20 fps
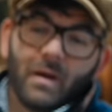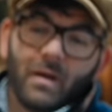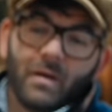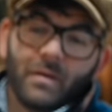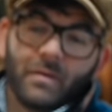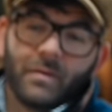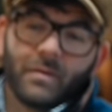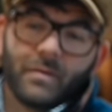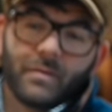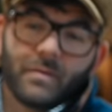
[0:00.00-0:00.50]

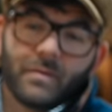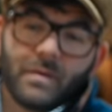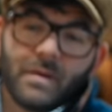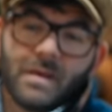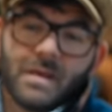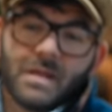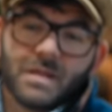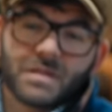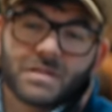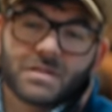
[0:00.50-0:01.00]
and
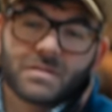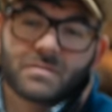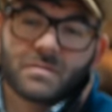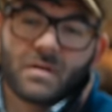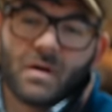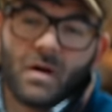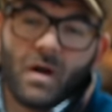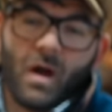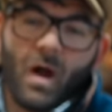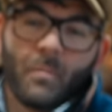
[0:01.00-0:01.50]

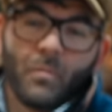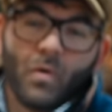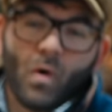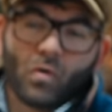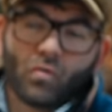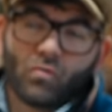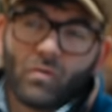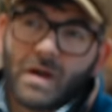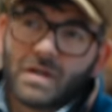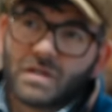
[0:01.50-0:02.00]
I'm
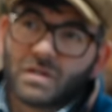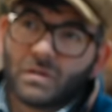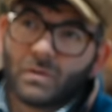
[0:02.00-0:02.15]
not great